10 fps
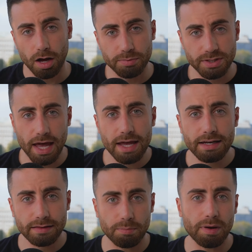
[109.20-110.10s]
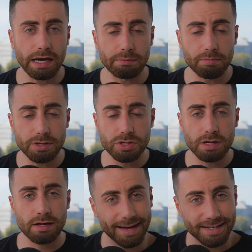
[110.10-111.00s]
obtaining the planning
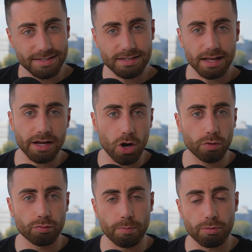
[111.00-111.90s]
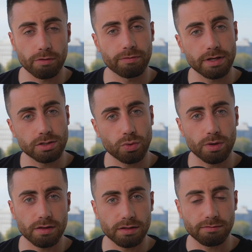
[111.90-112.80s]
permission, and then selling it on for a profit to
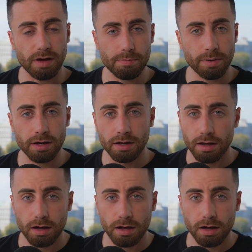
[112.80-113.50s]
another developer